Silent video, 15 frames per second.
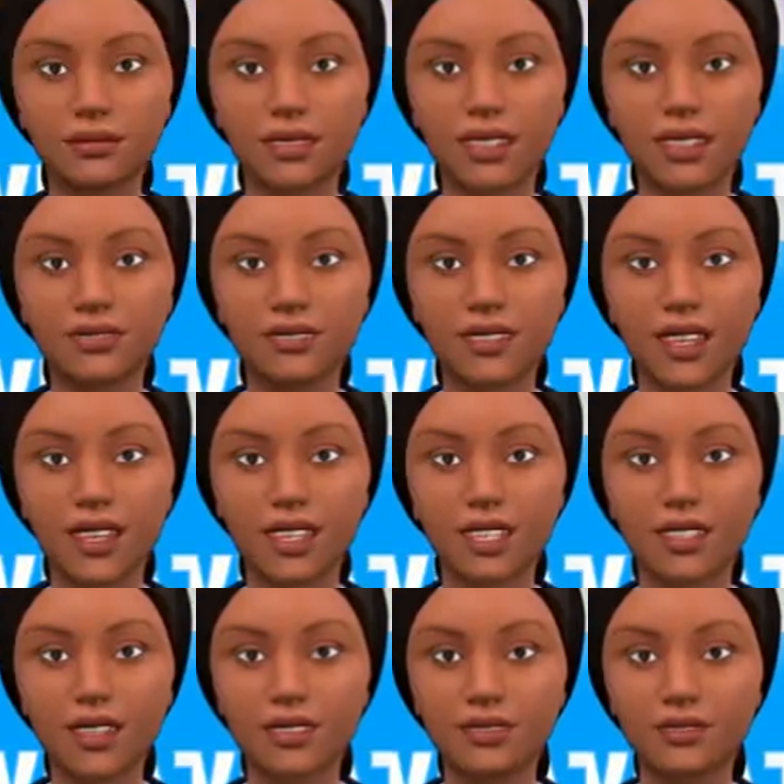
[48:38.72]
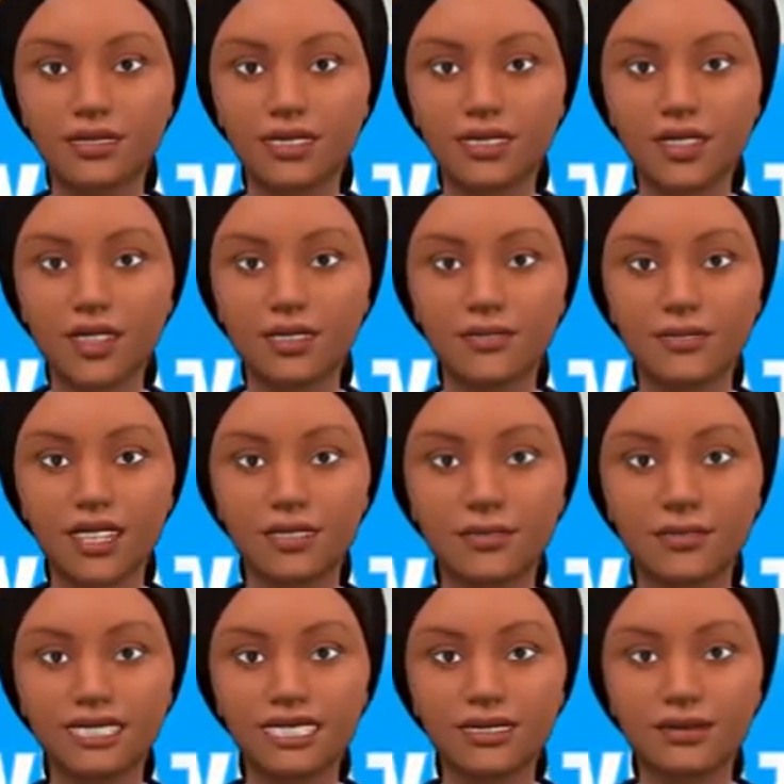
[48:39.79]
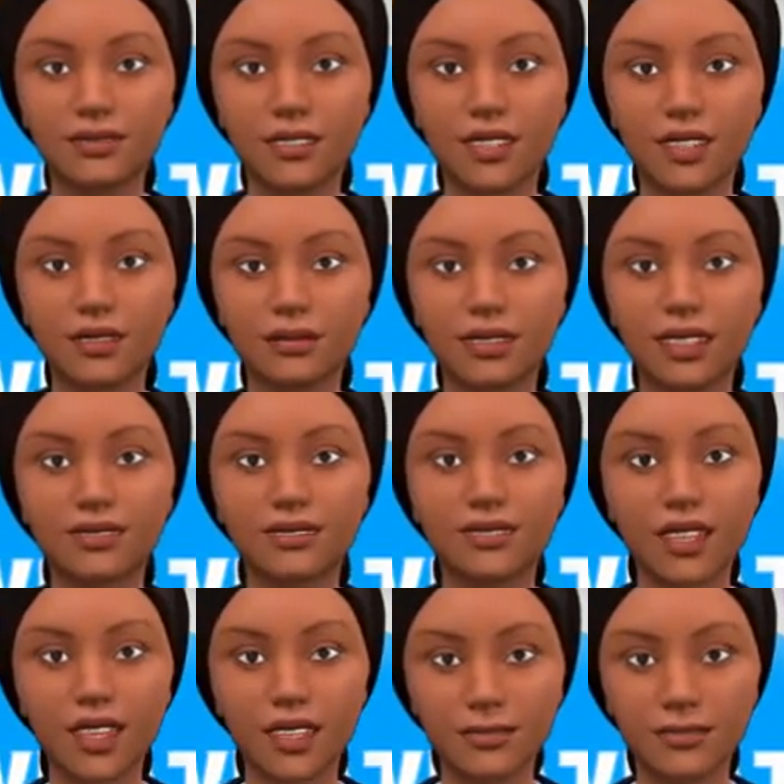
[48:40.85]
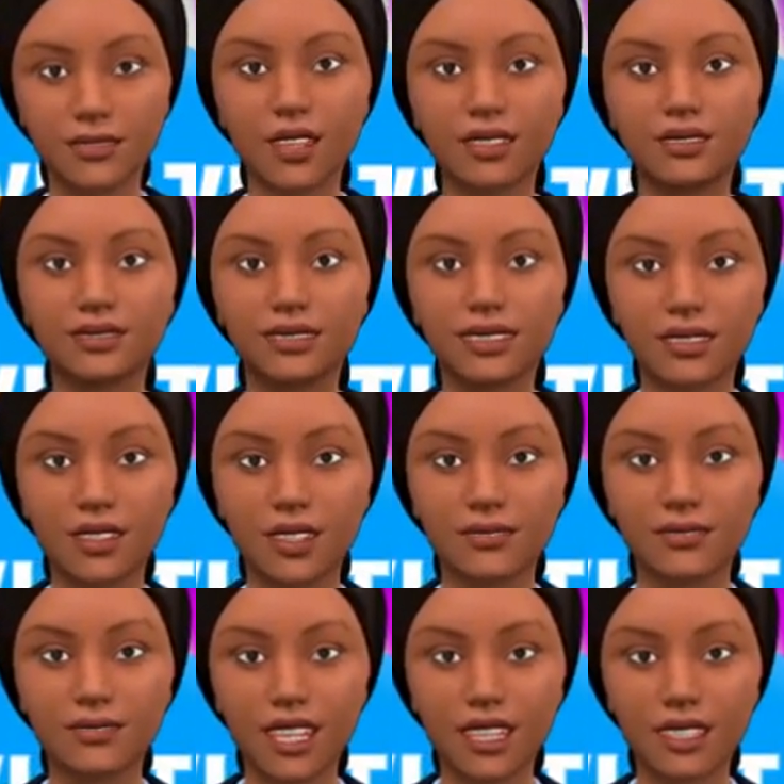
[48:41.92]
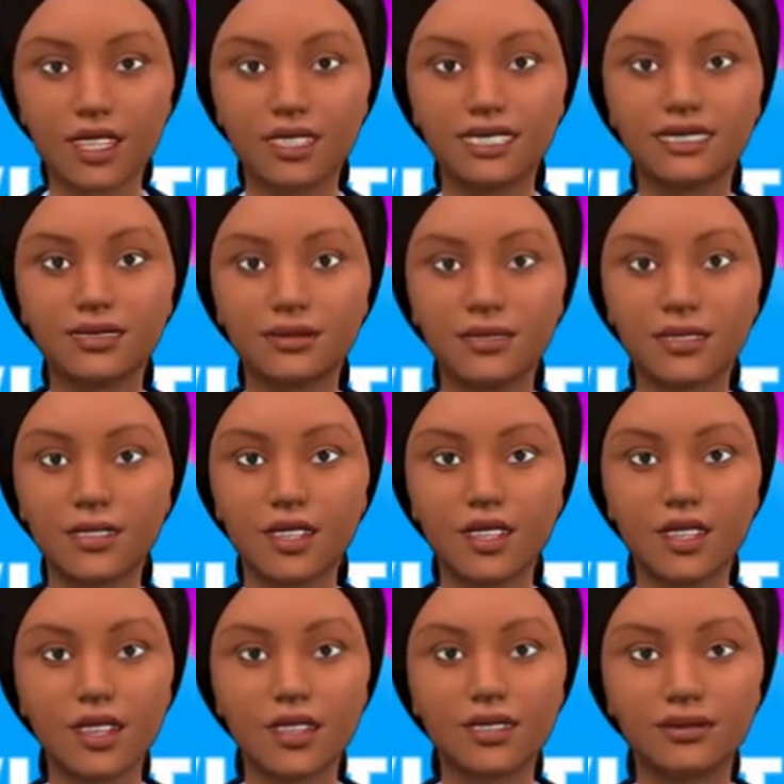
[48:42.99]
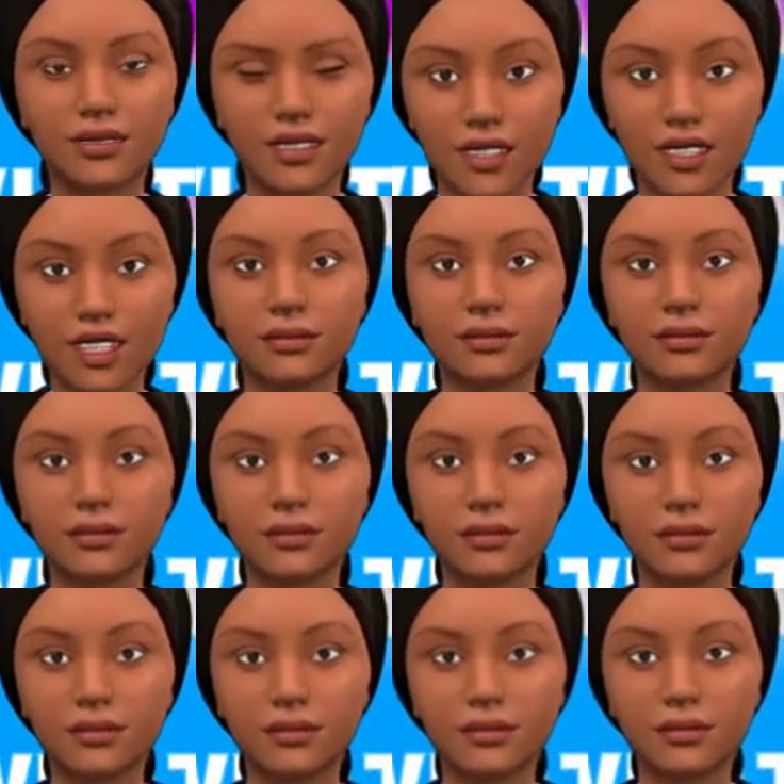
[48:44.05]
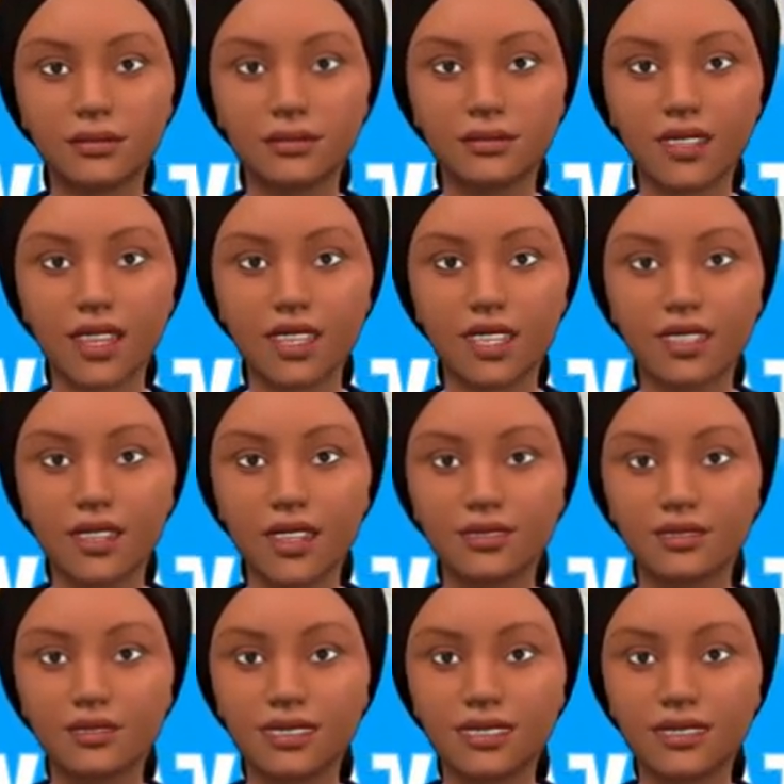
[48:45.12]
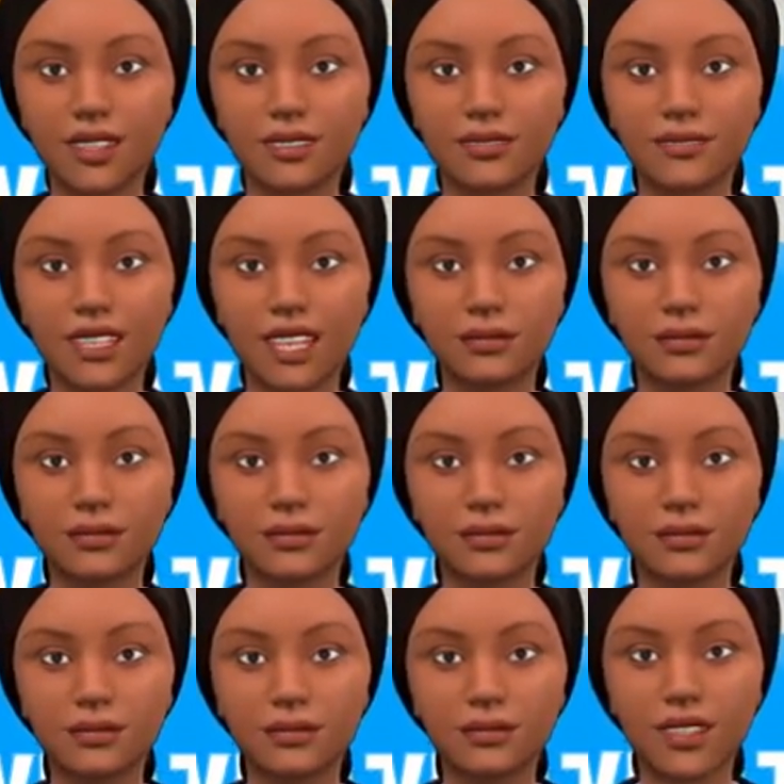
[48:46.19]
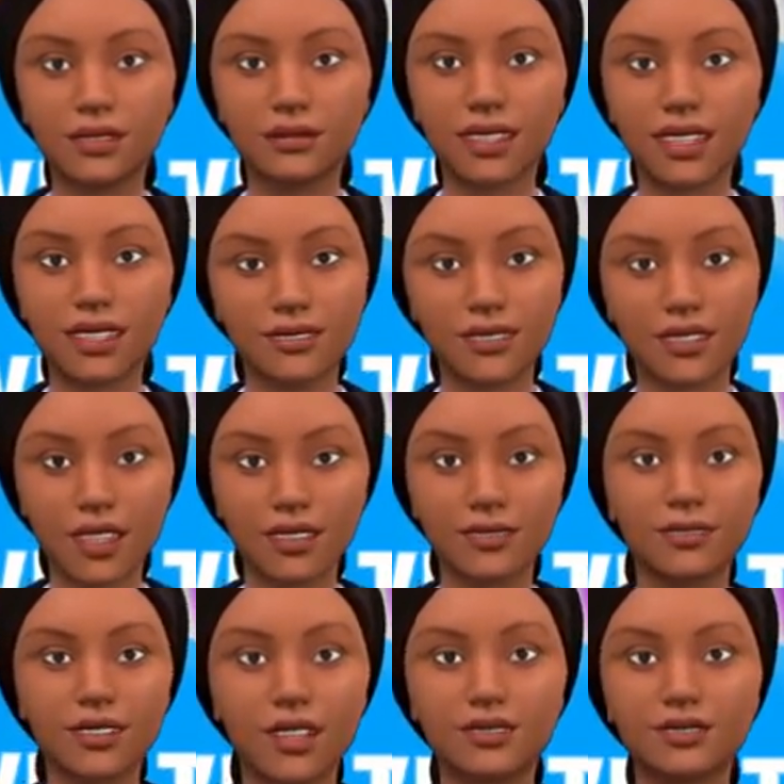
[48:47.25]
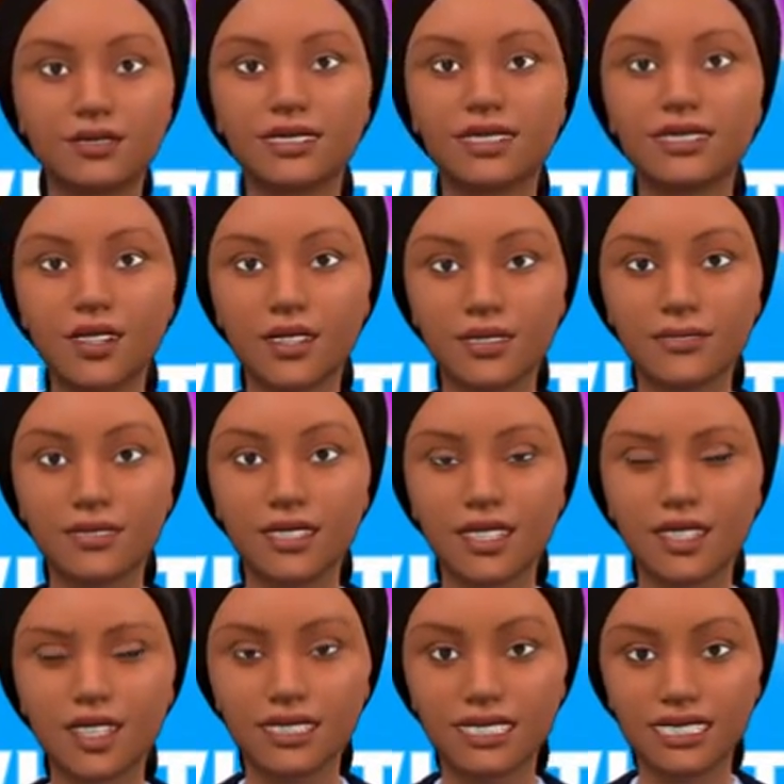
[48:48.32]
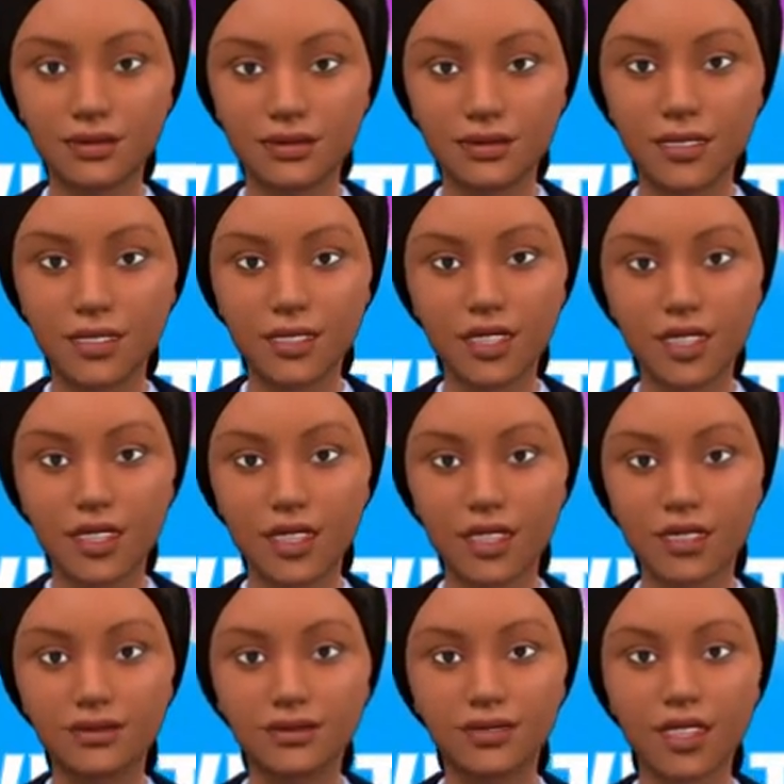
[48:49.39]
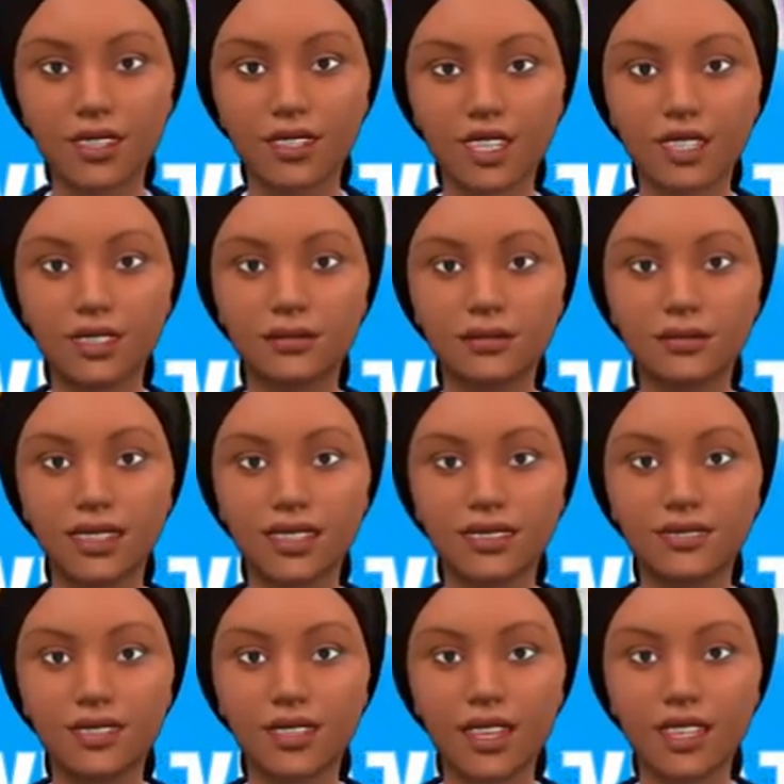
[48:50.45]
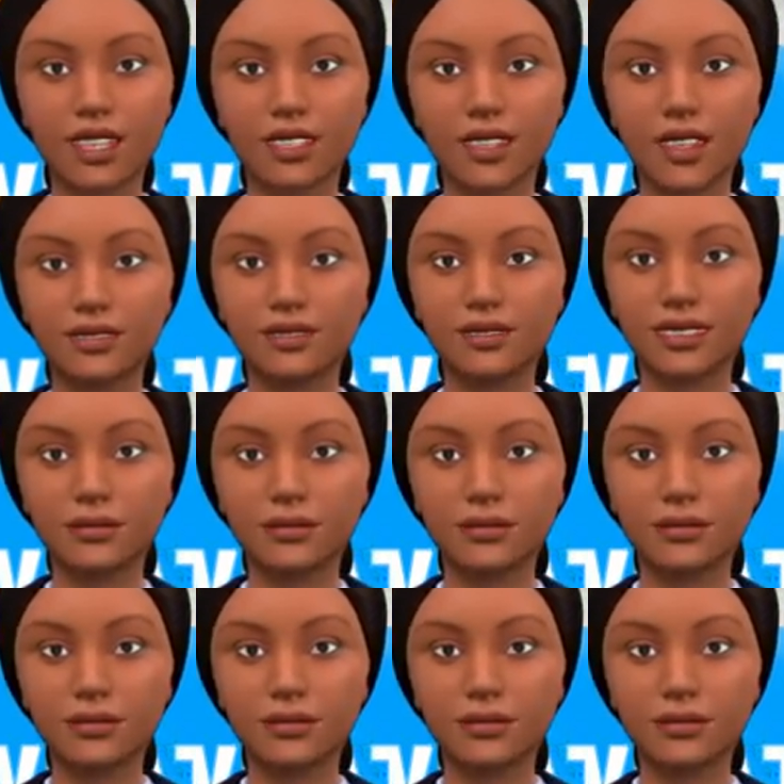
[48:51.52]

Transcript: Dear friends, I am confident that you enjoyed listening to this question answer video by Dr. Johnson C. Philip. He would love to get your questions. Please post your questions in the comment box below this video and he will prepare a video reply for you.